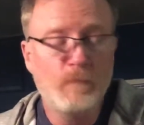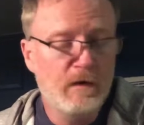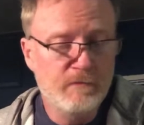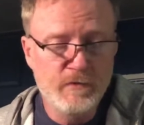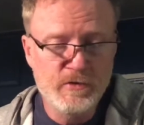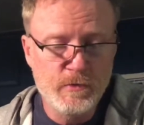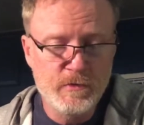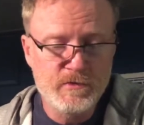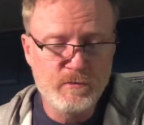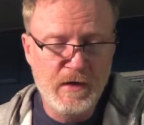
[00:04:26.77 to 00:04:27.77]

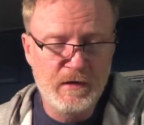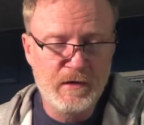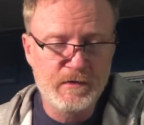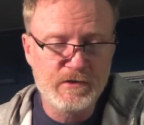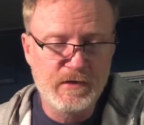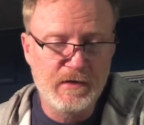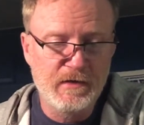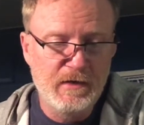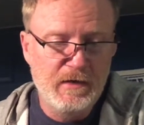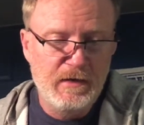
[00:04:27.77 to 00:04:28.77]
virtuoso by a long shot,
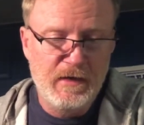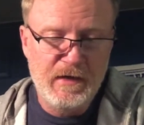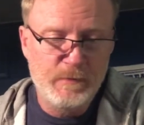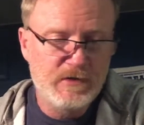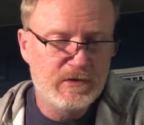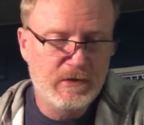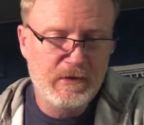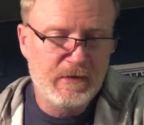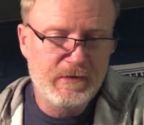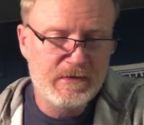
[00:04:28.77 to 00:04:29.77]
and I'm just looking
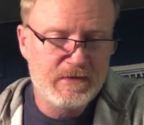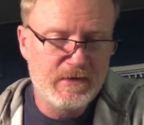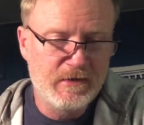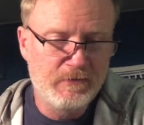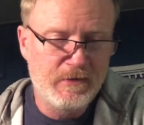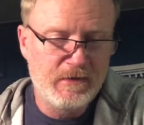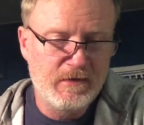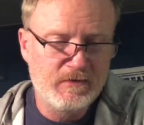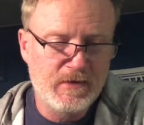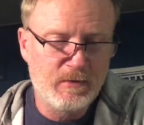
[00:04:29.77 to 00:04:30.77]
at this here written in
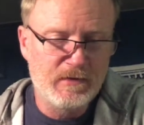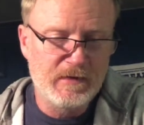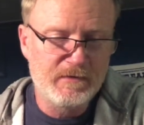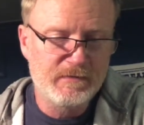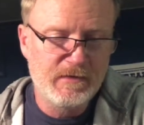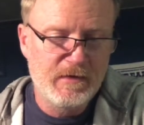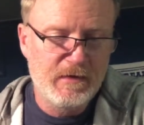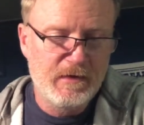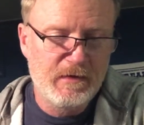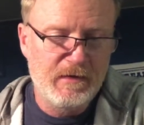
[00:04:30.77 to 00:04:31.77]
treble clef,
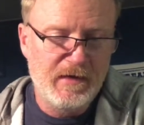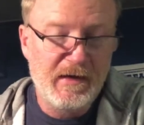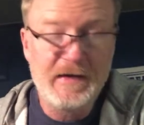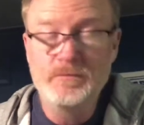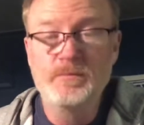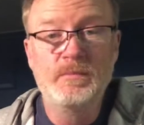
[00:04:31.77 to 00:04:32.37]
and I